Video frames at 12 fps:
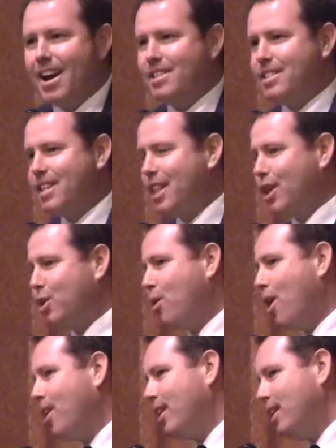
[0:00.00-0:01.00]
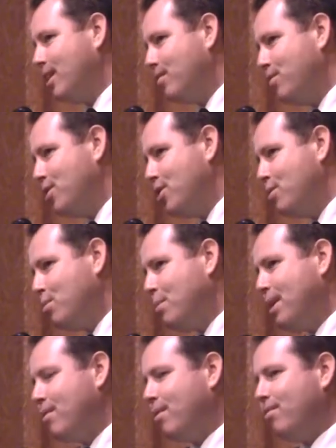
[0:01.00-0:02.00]
And she said, the quality of the food
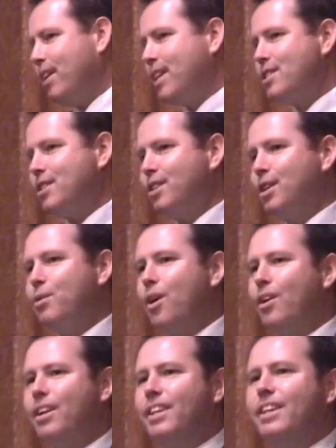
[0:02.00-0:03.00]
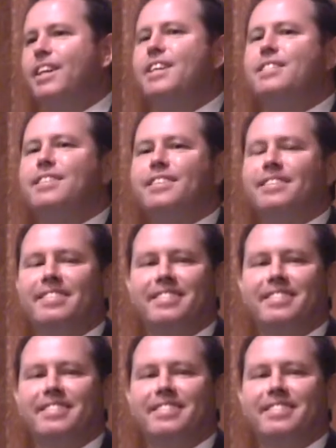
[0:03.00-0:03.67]
will be a reflection of the quality of the kitchen.